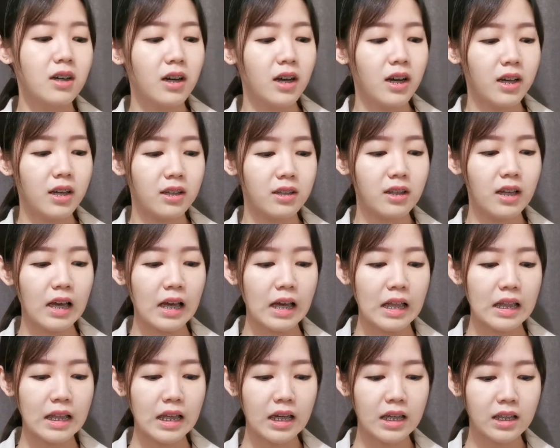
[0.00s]
And
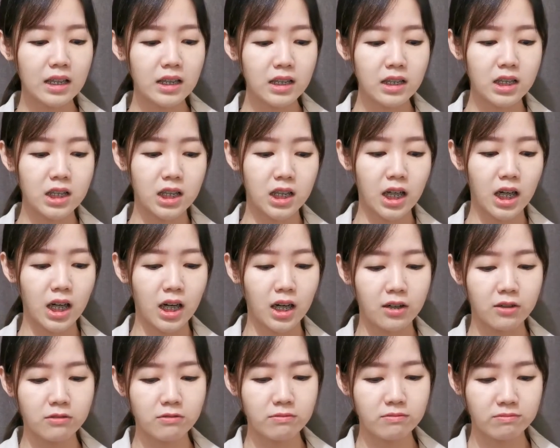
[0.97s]
another
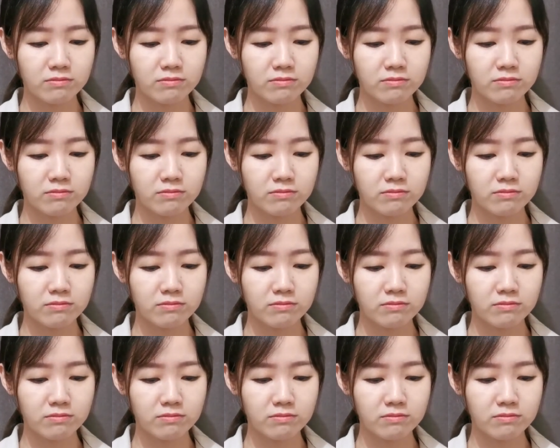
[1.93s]
child,